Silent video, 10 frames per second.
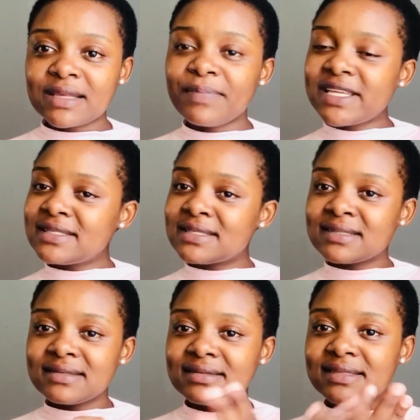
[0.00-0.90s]
Please
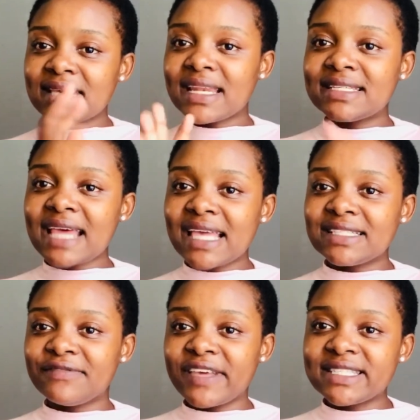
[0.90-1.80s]
sanitize
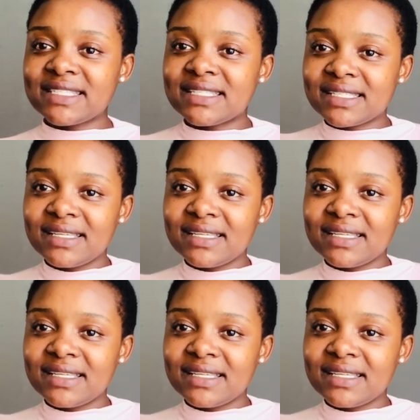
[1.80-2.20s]
first